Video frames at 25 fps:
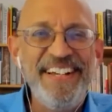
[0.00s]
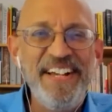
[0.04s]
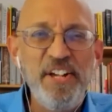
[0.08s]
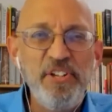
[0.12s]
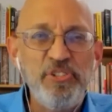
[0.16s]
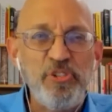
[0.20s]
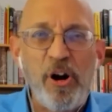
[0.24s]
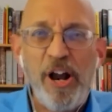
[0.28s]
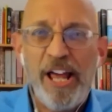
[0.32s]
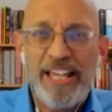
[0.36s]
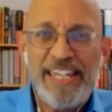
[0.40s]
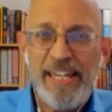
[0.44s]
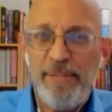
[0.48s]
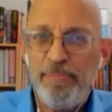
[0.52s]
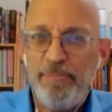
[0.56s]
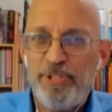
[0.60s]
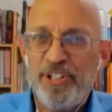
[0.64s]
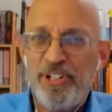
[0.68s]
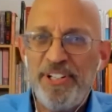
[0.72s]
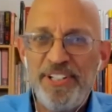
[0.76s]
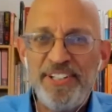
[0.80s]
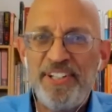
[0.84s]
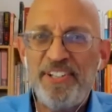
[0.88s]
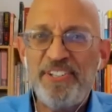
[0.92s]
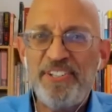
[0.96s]
Sorry, I keep
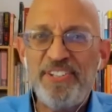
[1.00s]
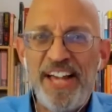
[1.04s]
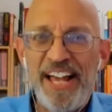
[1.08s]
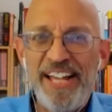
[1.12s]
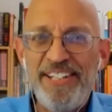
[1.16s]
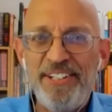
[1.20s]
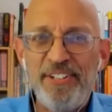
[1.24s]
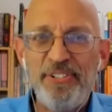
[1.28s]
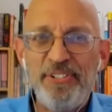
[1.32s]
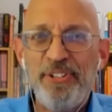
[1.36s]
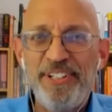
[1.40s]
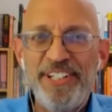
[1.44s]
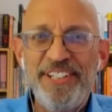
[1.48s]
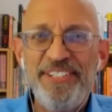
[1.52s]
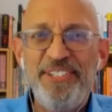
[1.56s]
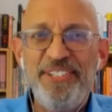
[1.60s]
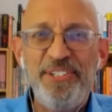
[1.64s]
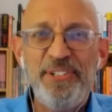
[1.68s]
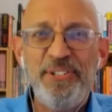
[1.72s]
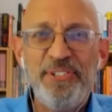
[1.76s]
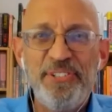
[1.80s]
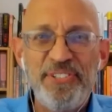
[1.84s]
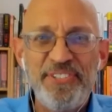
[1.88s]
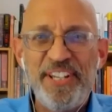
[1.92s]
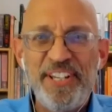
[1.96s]
turning the side to look at you
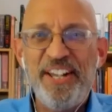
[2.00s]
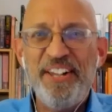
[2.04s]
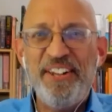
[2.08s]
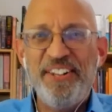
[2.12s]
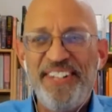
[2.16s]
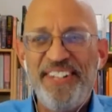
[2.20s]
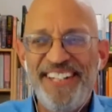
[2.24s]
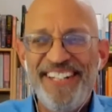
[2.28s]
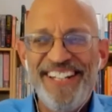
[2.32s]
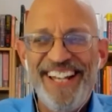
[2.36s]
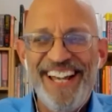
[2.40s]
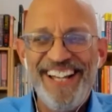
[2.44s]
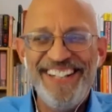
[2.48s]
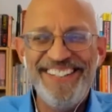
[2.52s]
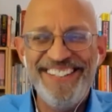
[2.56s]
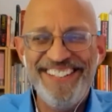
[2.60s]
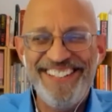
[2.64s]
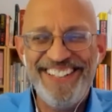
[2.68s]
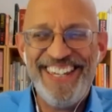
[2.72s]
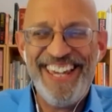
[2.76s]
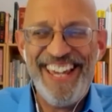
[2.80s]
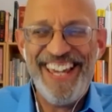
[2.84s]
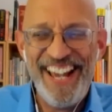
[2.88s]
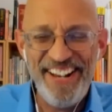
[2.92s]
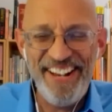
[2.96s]
instead of looking at the
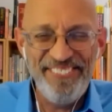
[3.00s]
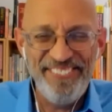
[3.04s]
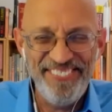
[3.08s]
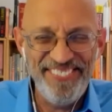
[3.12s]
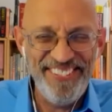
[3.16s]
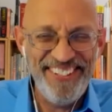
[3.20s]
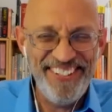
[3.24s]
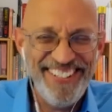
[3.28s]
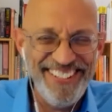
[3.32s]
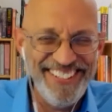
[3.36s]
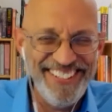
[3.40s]
camera.